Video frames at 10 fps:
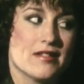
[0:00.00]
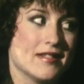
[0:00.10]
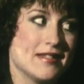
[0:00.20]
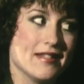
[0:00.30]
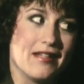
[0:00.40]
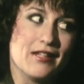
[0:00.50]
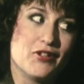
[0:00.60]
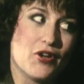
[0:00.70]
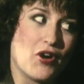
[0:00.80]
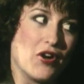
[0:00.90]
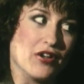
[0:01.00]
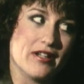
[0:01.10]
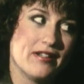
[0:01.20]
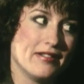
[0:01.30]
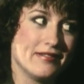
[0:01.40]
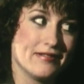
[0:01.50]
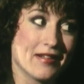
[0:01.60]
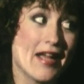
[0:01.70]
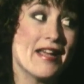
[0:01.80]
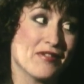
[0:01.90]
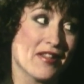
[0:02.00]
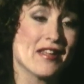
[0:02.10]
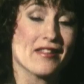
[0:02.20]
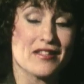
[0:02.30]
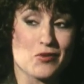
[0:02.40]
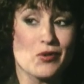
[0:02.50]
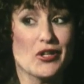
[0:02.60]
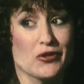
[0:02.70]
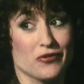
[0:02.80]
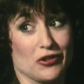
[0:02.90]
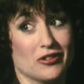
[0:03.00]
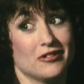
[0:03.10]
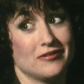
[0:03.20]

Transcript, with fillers: Still a dog. I have to think this one over.